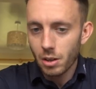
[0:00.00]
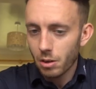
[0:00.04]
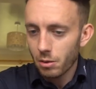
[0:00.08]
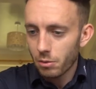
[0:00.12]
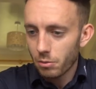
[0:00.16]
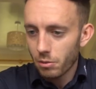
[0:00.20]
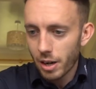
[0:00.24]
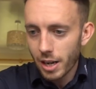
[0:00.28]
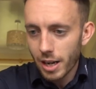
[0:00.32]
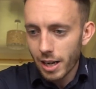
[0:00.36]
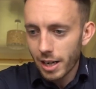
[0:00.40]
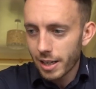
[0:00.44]

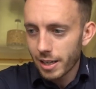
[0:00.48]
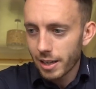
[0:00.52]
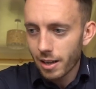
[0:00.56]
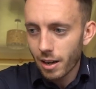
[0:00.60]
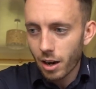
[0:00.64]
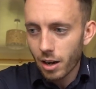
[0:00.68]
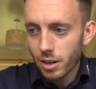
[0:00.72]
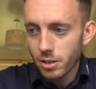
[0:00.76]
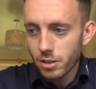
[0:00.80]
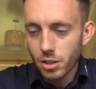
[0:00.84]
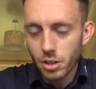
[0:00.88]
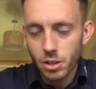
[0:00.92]
Really,
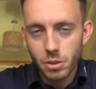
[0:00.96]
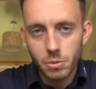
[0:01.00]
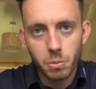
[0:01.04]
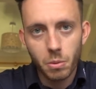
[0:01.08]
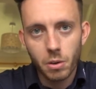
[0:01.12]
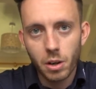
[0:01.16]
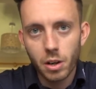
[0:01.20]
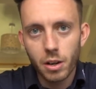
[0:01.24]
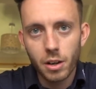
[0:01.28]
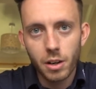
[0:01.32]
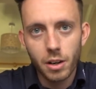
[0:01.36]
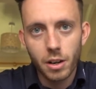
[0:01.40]
I just
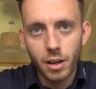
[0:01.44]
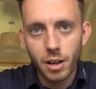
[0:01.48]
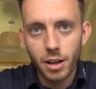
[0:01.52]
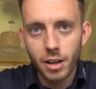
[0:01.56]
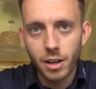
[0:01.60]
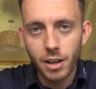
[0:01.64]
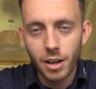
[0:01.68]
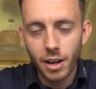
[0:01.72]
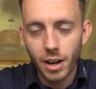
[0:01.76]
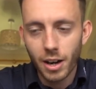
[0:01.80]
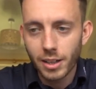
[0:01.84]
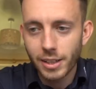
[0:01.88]
want
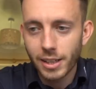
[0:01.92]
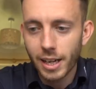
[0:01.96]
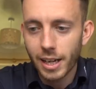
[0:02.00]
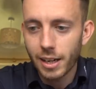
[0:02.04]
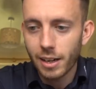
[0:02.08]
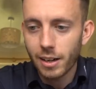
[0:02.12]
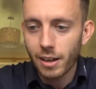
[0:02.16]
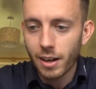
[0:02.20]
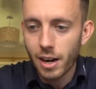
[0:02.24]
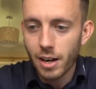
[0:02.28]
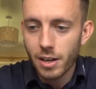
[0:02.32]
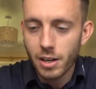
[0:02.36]
to, again,
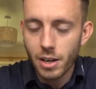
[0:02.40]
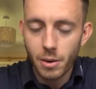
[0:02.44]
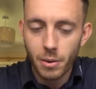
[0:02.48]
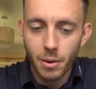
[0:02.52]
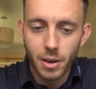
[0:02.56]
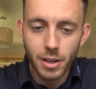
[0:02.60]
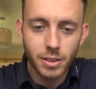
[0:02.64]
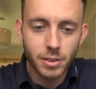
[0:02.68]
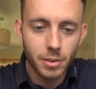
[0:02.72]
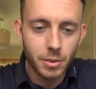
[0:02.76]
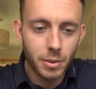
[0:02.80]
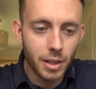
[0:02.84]
and I know
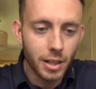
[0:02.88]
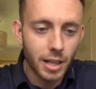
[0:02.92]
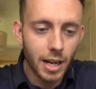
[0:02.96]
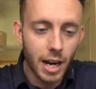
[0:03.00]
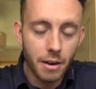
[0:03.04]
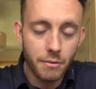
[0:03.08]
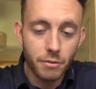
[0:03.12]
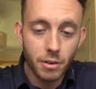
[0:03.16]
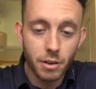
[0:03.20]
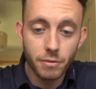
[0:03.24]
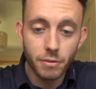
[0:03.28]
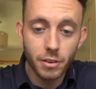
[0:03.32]
I do it in
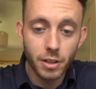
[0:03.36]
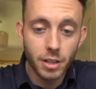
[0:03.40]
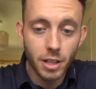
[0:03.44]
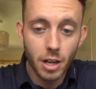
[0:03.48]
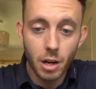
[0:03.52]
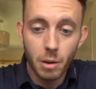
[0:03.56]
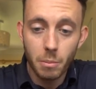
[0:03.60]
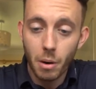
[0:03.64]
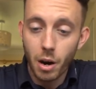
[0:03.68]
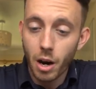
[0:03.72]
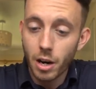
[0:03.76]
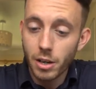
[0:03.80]
every
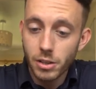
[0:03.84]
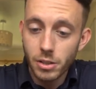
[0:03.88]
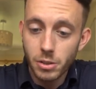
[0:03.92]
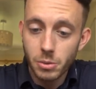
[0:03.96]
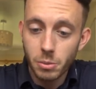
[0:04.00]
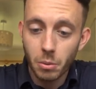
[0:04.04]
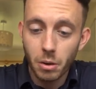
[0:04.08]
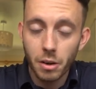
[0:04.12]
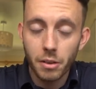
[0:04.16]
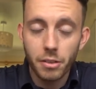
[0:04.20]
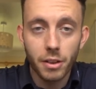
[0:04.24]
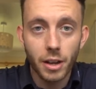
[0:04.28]
video, but I just
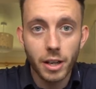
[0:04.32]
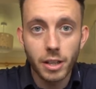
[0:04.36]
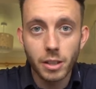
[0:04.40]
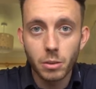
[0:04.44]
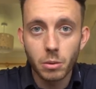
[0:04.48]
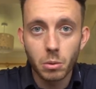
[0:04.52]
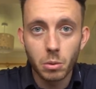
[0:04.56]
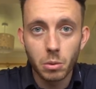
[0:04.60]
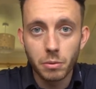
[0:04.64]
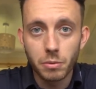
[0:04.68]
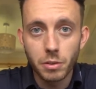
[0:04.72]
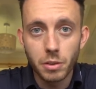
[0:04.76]
want to thank
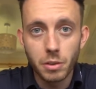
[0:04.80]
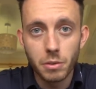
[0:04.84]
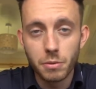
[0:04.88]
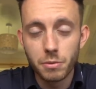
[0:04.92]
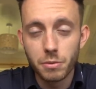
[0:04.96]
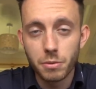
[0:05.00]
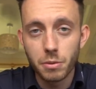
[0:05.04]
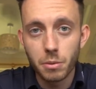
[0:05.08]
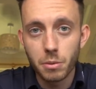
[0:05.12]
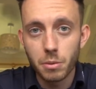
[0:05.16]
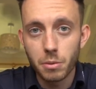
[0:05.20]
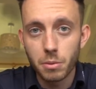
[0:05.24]
all of you
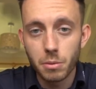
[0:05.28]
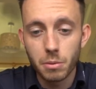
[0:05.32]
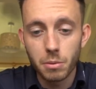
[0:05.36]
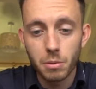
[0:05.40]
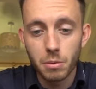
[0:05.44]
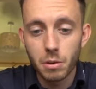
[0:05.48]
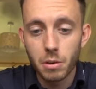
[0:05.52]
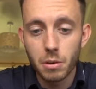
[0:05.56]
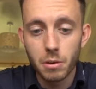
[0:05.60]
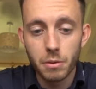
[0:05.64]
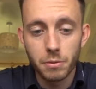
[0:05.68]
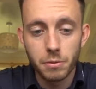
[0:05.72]
for
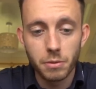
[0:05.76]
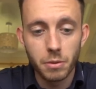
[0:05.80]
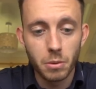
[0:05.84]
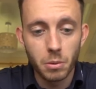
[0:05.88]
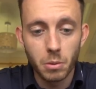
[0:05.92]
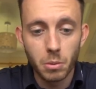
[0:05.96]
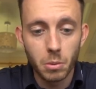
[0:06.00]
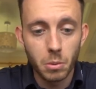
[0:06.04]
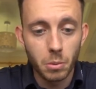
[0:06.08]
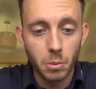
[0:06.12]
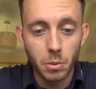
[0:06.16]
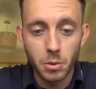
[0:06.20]

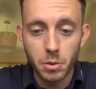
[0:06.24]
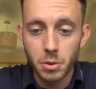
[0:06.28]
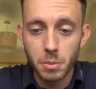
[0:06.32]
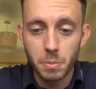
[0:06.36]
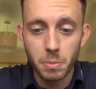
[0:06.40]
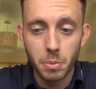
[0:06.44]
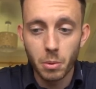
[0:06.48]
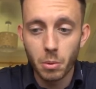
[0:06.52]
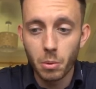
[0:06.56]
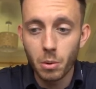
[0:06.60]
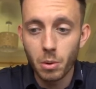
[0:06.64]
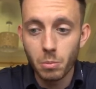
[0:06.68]
for all the
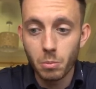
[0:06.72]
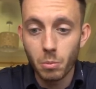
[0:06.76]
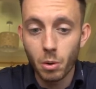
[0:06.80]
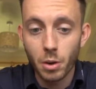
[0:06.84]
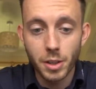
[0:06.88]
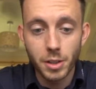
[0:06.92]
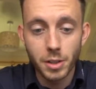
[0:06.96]
support and what